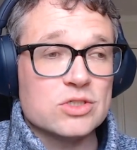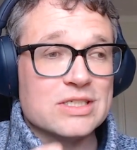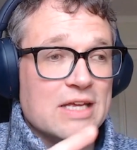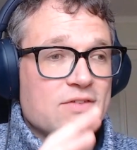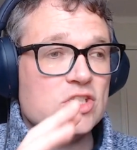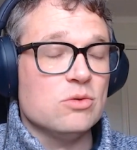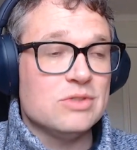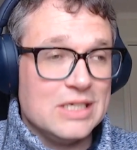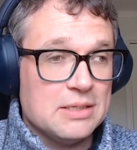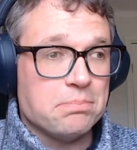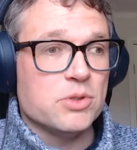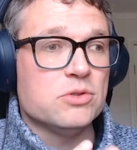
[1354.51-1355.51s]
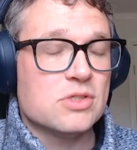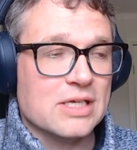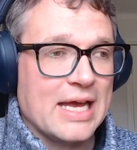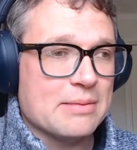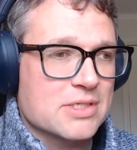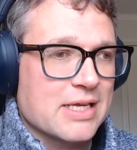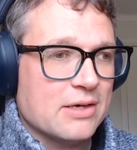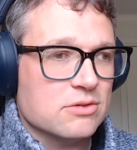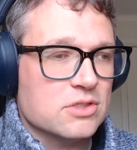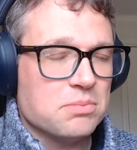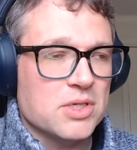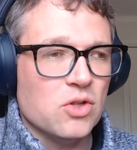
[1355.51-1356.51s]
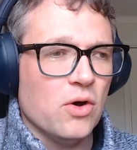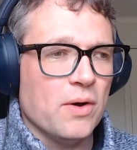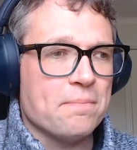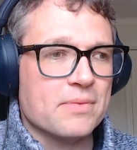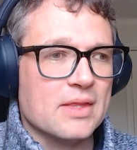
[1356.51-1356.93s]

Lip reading: The TV show did boost the game sales, but not.